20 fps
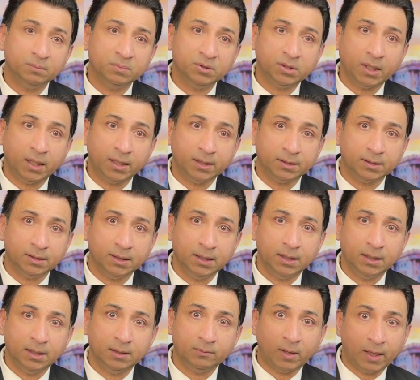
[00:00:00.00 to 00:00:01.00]
state
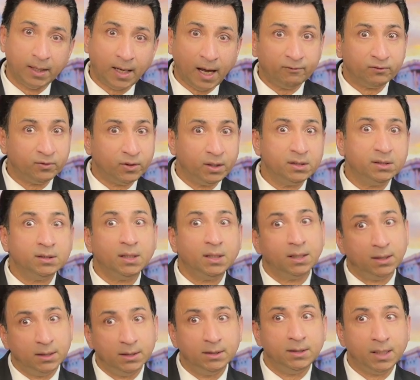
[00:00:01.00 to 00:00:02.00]
right after I
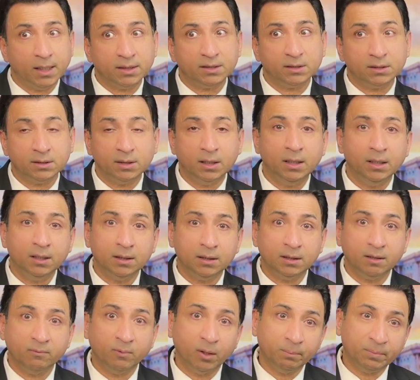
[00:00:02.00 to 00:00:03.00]
say, yes,
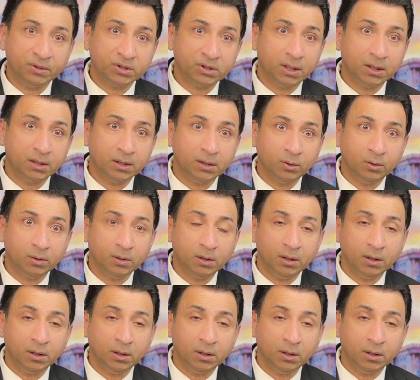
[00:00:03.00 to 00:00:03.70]
the 1%,